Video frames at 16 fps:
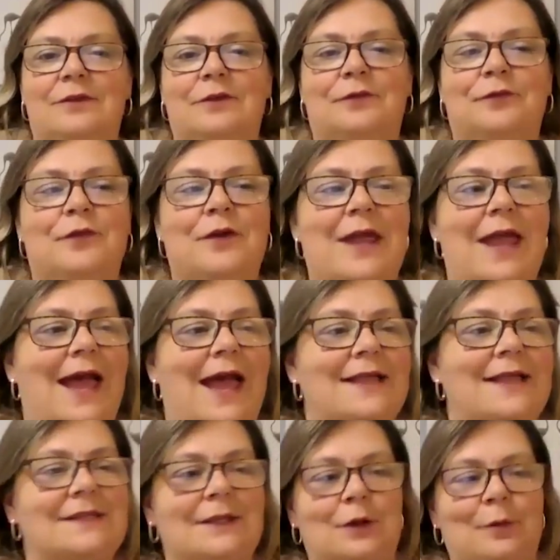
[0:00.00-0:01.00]

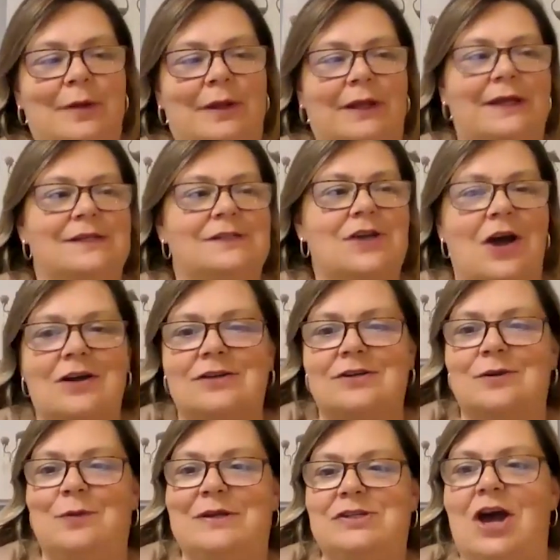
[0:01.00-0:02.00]
freehand's a little bit like
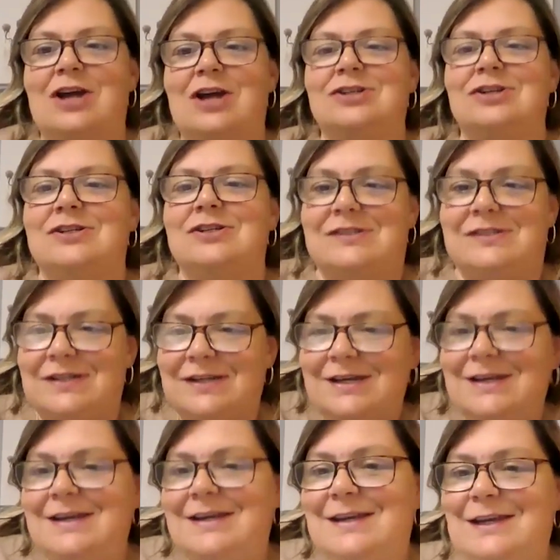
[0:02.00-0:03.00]
when doctors,
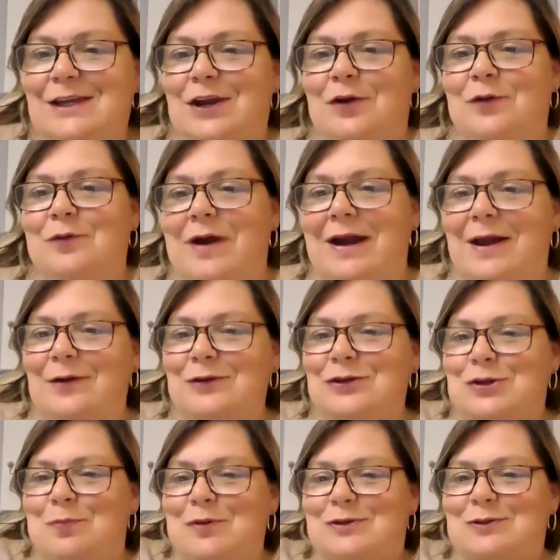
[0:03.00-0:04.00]
write
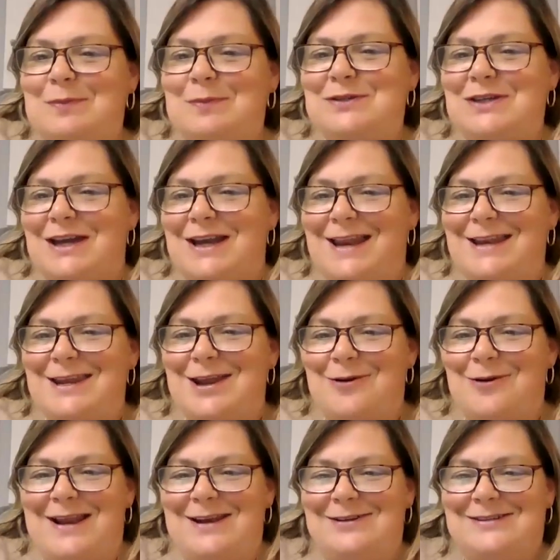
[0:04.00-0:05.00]
out your prescription and you
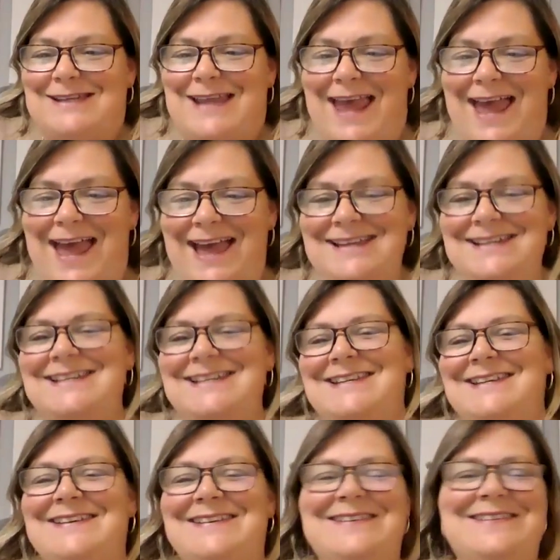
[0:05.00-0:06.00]
don't understand,
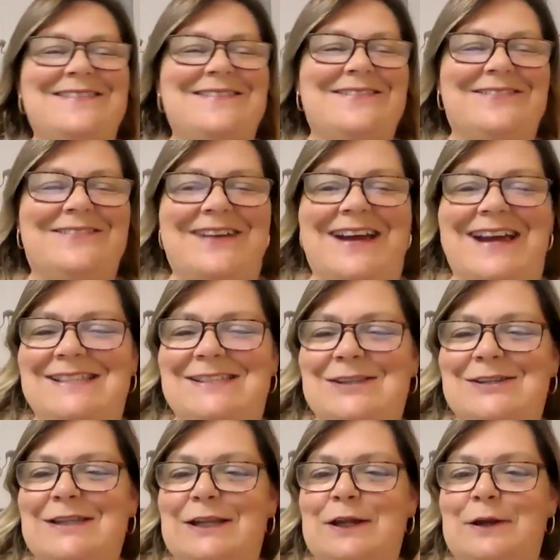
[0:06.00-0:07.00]
right?
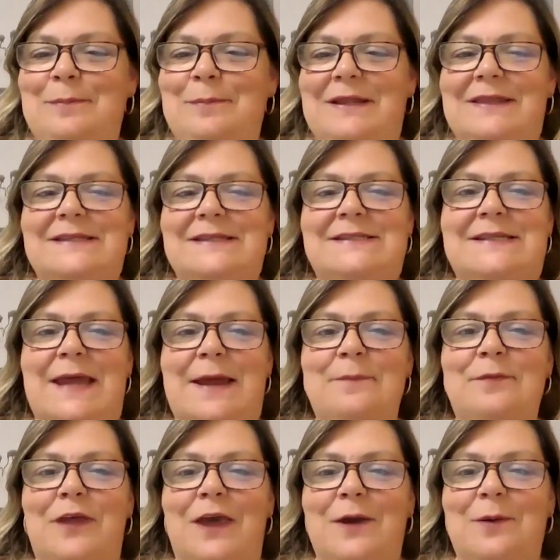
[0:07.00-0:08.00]
So it's a little bit the
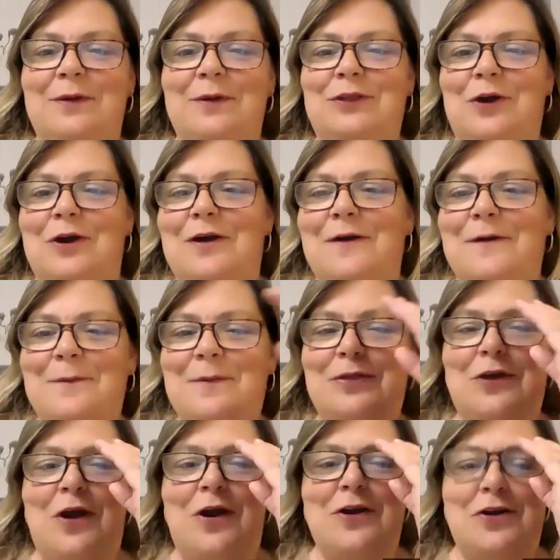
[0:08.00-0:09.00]
same thing with
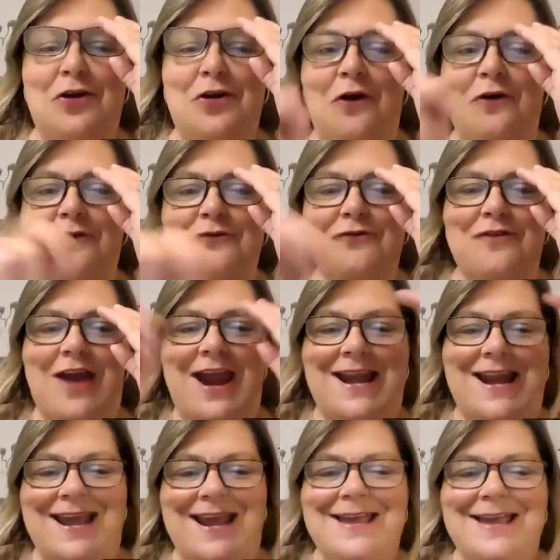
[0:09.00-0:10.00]
our note
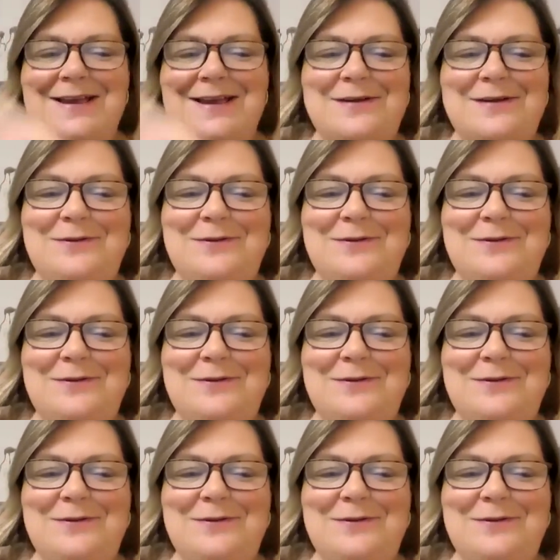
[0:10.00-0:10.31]
writing.